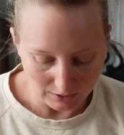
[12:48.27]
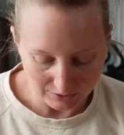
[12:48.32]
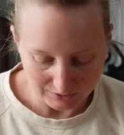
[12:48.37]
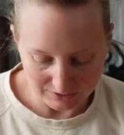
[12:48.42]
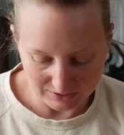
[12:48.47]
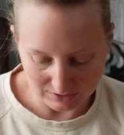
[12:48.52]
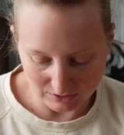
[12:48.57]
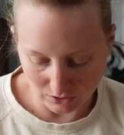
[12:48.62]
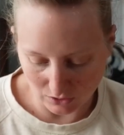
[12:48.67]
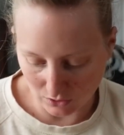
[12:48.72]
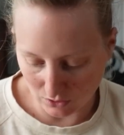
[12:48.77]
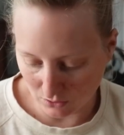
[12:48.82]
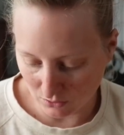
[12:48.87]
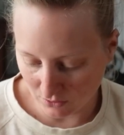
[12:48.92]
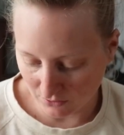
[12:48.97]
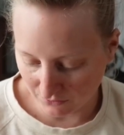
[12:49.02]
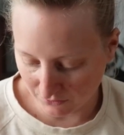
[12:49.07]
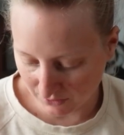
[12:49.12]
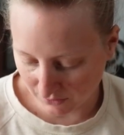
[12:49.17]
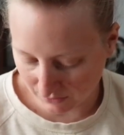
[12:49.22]
So
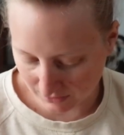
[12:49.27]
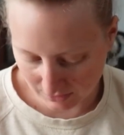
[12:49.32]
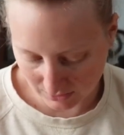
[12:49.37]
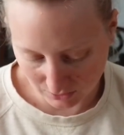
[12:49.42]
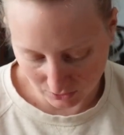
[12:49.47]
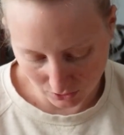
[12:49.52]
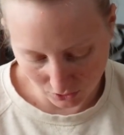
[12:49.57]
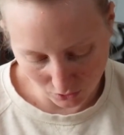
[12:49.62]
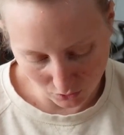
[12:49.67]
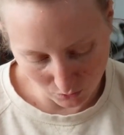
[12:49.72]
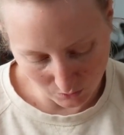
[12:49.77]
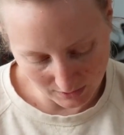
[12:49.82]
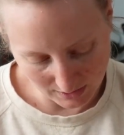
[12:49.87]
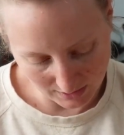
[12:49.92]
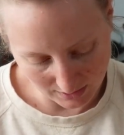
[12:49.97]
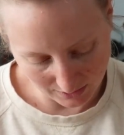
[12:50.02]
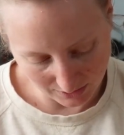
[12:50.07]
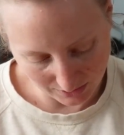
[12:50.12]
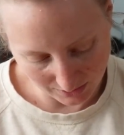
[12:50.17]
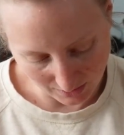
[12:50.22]
if we want to go with